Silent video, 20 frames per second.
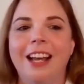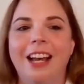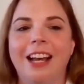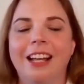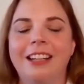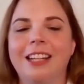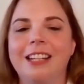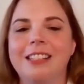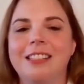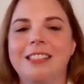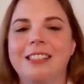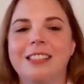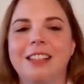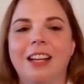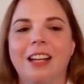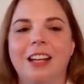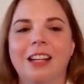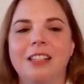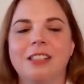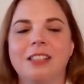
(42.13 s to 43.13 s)
And that's
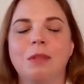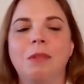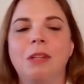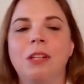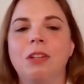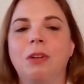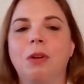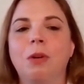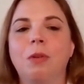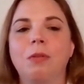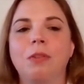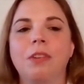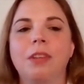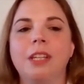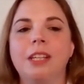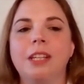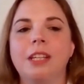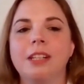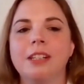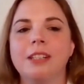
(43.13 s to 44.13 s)
something that over the
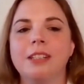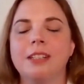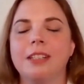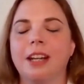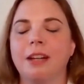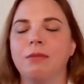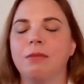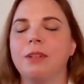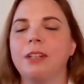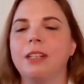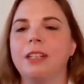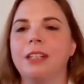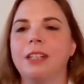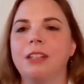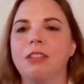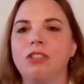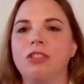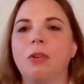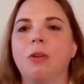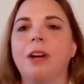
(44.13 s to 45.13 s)
years I've really
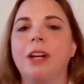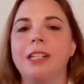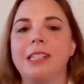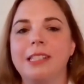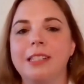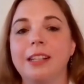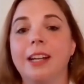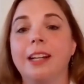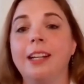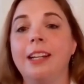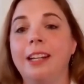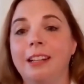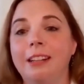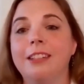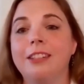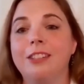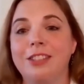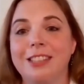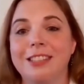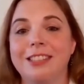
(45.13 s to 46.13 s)
enjoyed studying,
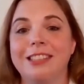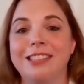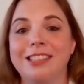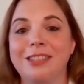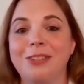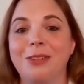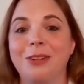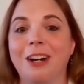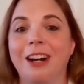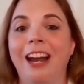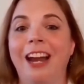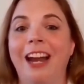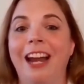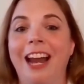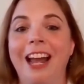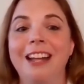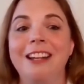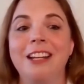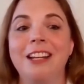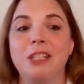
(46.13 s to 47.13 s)
the Jesus story
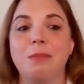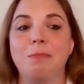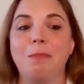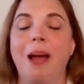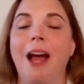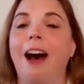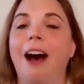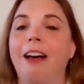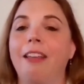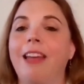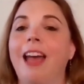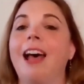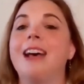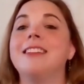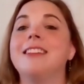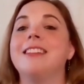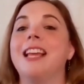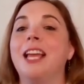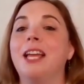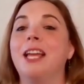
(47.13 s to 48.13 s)
and his path
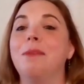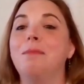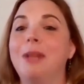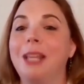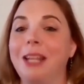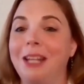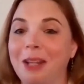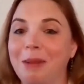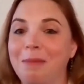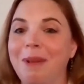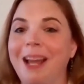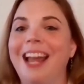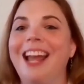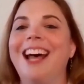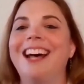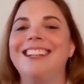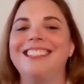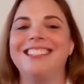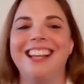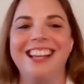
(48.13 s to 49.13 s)
as a medium,
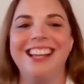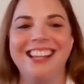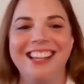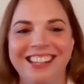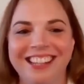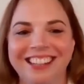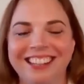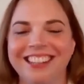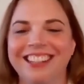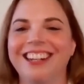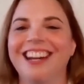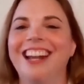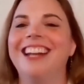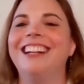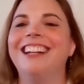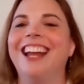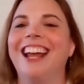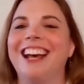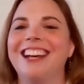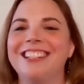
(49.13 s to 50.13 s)
as a healer,
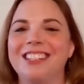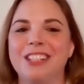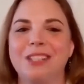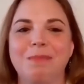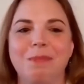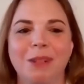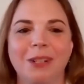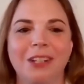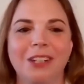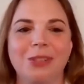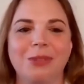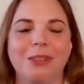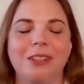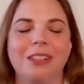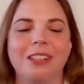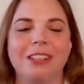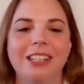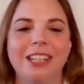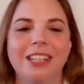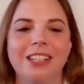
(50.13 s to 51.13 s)
and as a
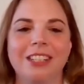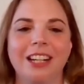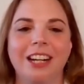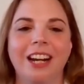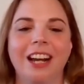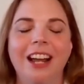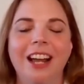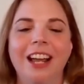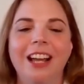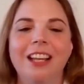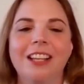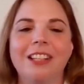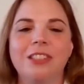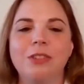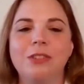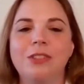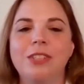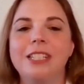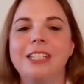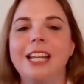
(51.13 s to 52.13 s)
spiritual teacher.
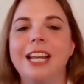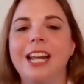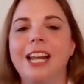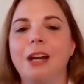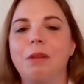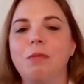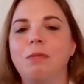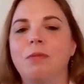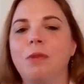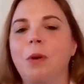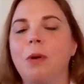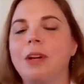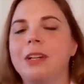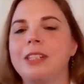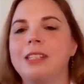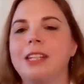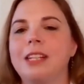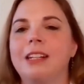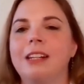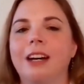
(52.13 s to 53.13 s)
So today I'm
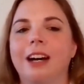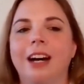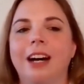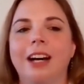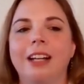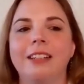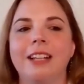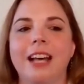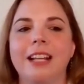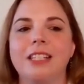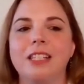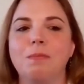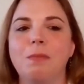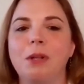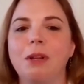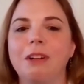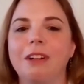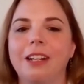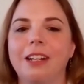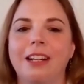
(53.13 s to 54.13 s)
focusing on that
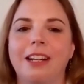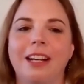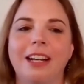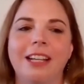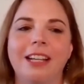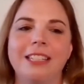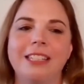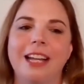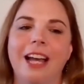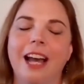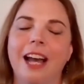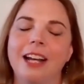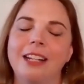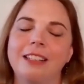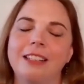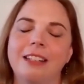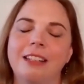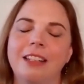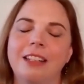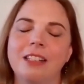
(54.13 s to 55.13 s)
spirit
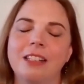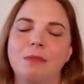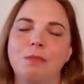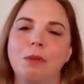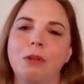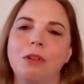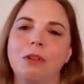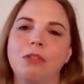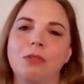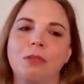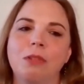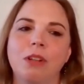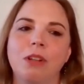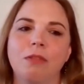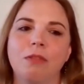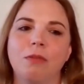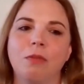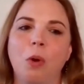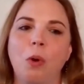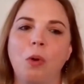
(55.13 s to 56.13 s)
contact and the spiritual
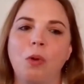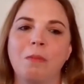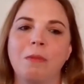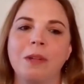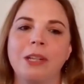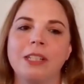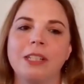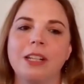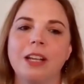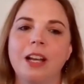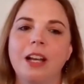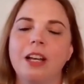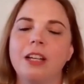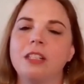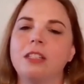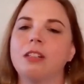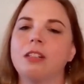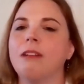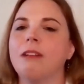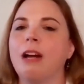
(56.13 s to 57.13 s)
unfoldment
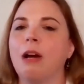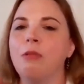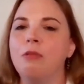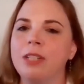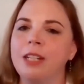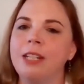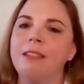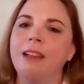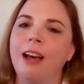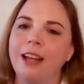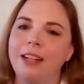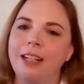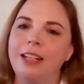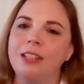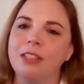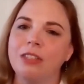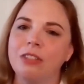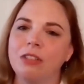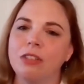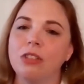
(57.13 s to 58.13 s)
surrounding that
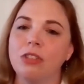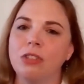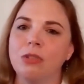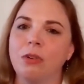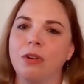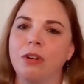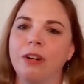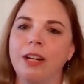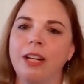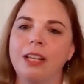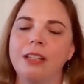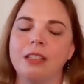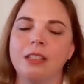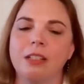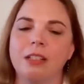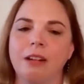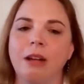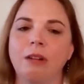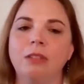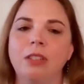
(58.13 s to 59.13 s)
Easter story,
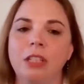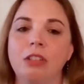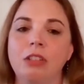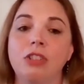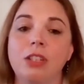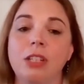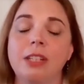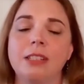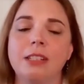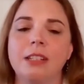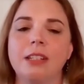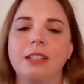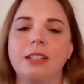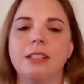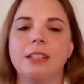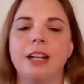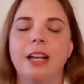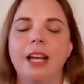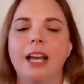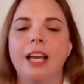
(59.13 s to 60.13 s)
surrounding Jesus.